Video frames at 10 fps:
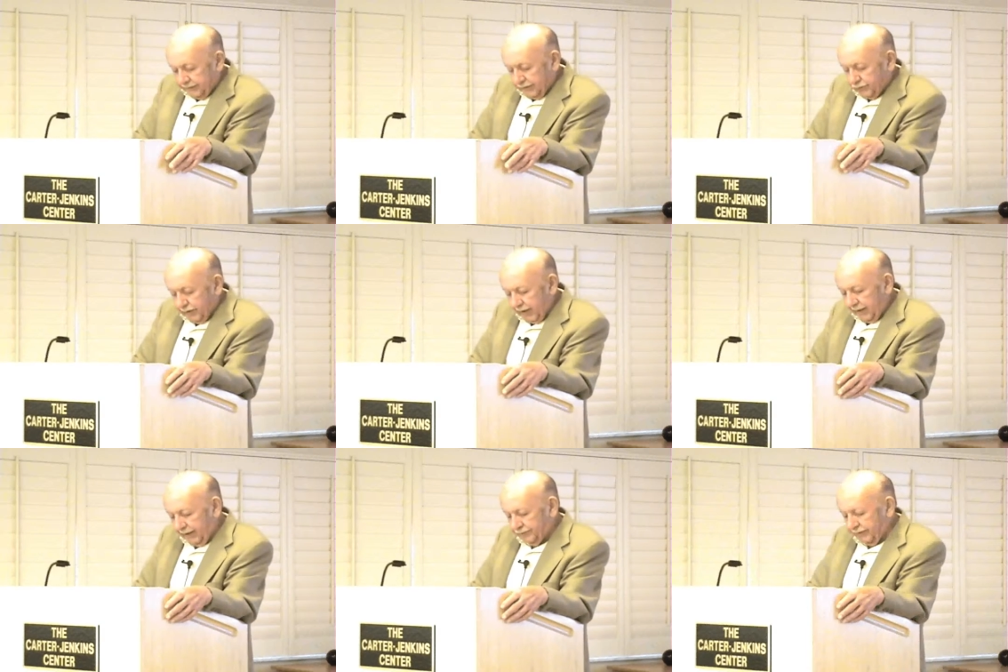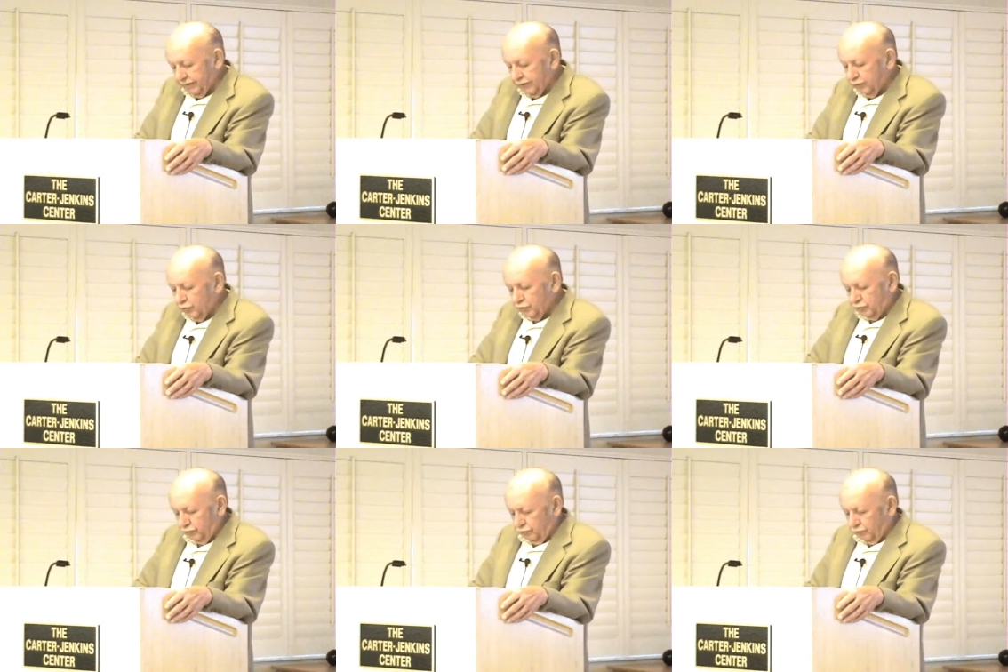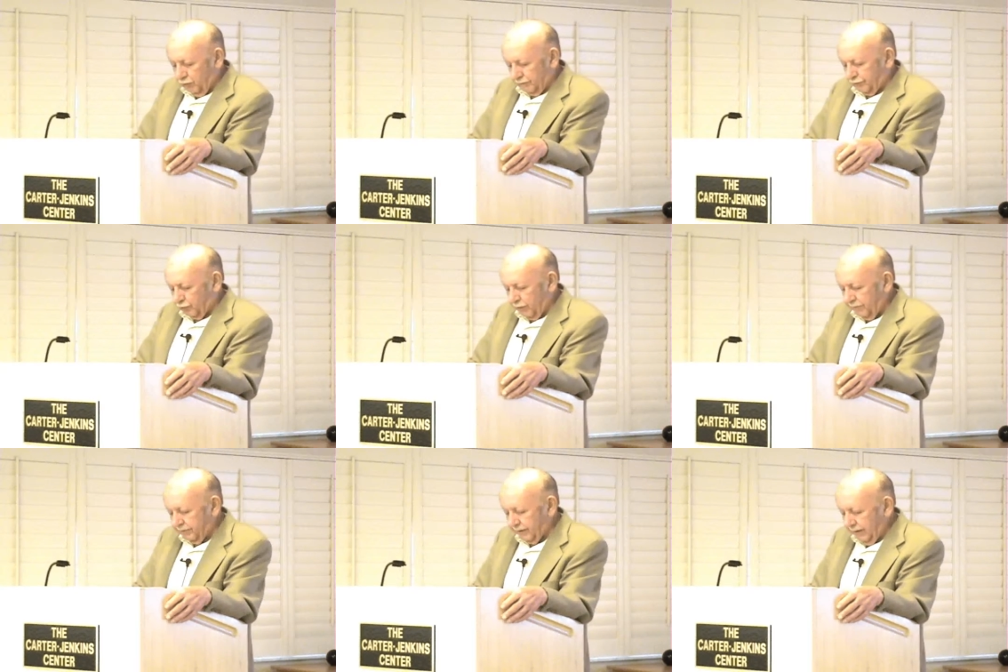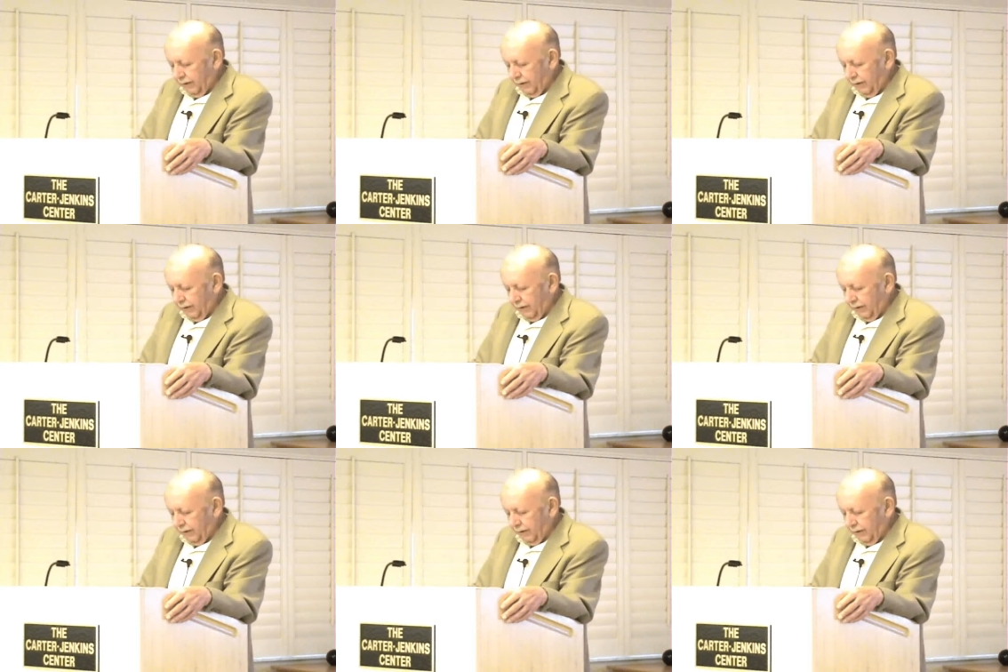the child has any notion whatsoever